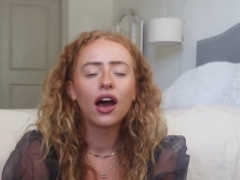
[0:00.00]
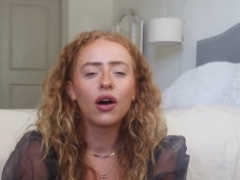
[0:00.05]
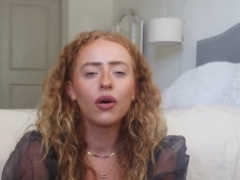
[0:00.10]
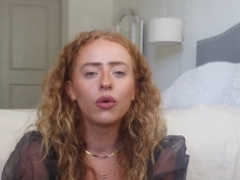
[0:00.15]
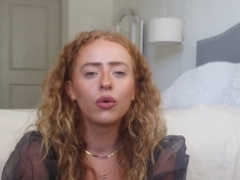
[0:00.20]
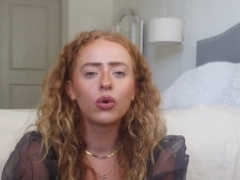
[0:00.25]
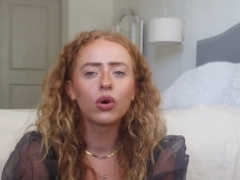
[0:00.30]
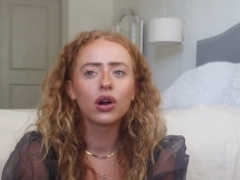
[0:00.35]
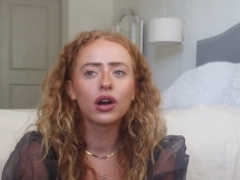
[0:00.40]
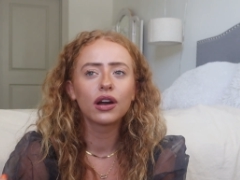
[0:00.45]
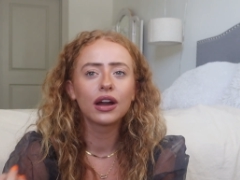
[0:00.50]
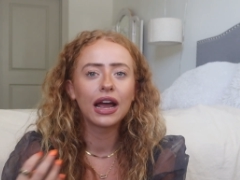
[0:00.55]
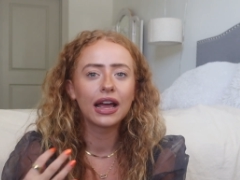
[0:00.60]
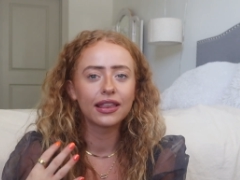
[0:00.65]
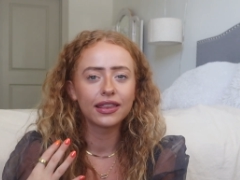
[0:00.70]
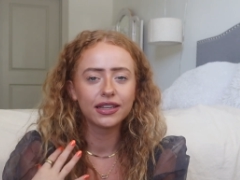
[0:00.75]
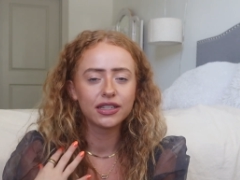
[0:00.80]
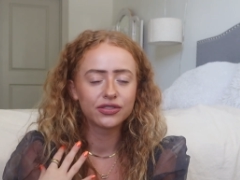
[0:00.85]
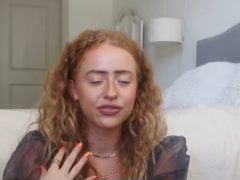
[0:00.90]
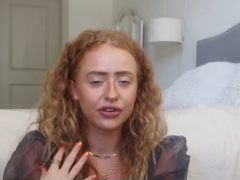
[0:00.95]
or
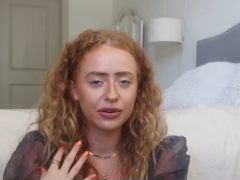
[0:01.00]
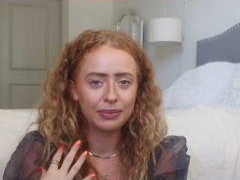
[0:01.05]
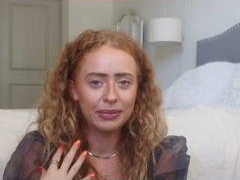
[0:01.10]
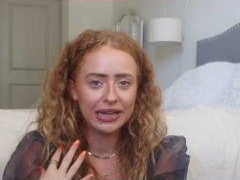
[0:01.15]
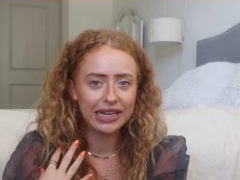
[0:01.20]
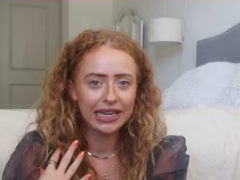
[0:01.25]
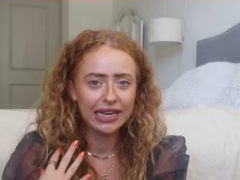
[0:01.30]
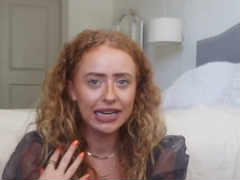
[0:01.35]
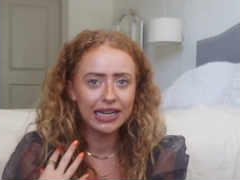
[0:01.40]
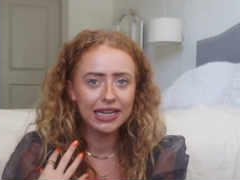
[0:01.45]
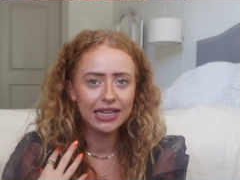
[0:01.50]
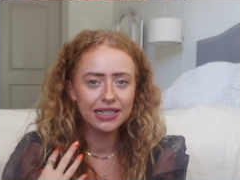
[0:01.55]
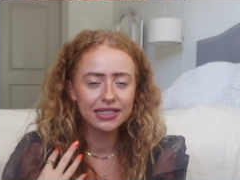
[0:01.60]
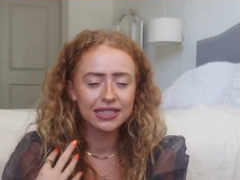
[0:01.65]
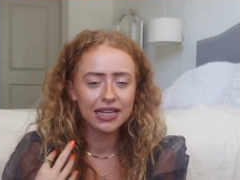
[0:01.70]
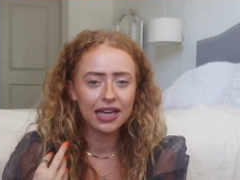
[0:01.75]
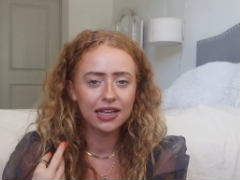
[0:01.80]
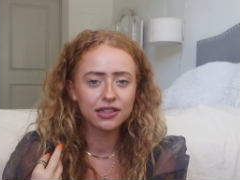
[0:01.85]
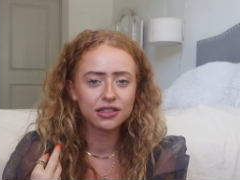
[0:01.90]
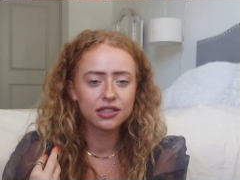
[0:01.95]
at least for me it is.
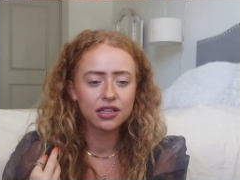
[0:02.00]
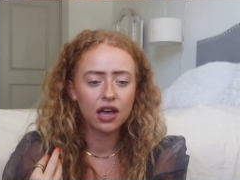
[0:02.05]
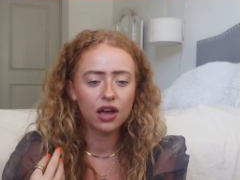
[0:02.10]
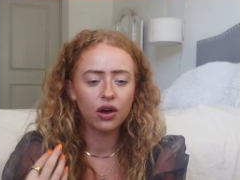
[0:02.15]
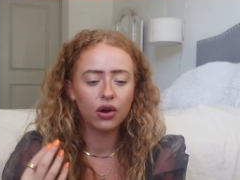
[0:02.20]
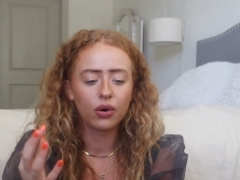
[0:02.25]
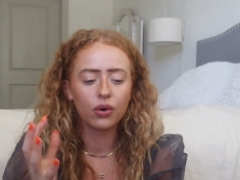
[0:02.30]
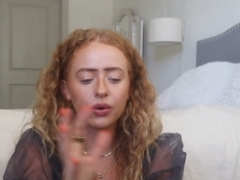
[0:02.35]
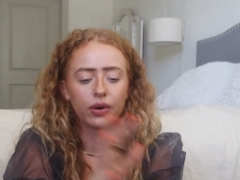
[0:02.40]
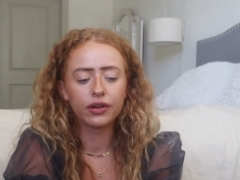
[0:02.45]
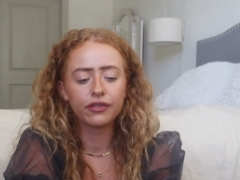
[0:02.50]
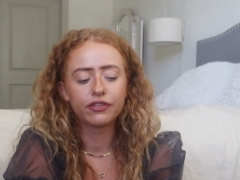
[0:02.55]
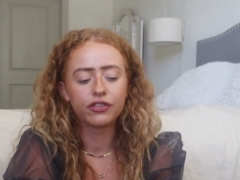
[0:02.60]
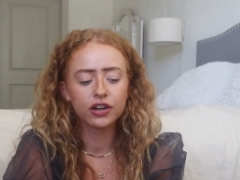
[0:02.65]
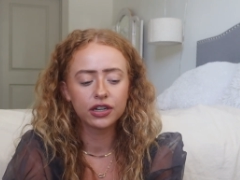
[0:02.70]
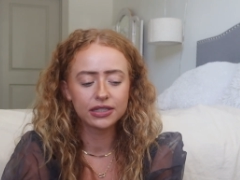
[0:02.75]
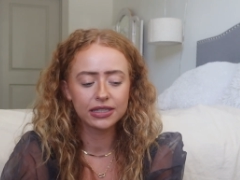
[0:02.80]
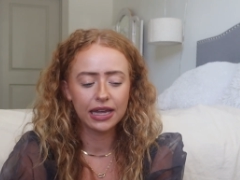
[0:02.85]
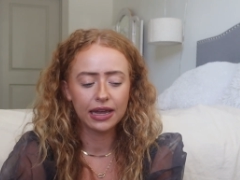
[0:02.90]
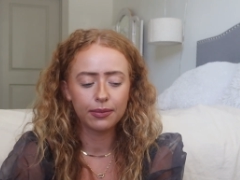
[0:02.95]
And so, for
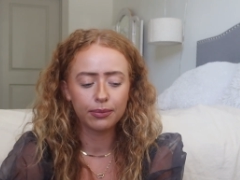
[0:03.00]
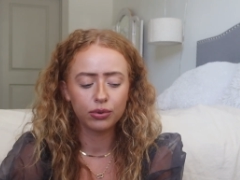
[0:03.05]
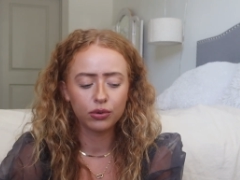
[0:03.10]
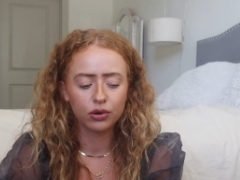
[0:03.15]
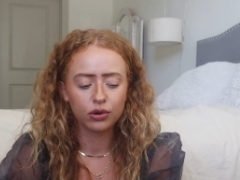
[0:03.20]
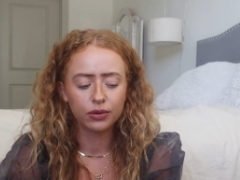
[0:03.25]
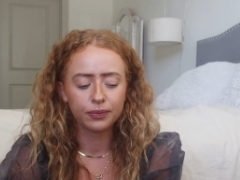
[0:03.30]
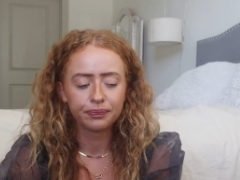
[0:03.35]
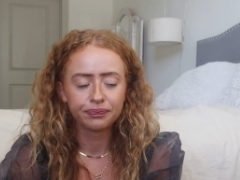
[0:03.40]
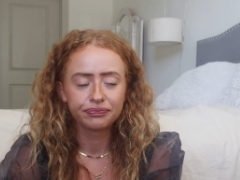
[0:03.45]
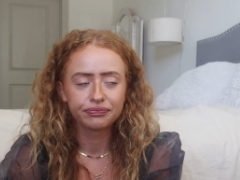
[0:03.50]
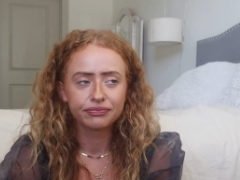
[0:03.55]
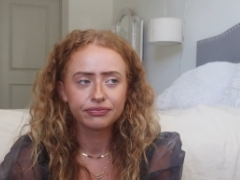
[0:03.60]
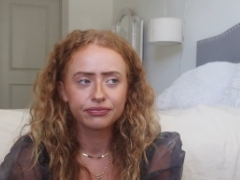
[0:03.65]
example,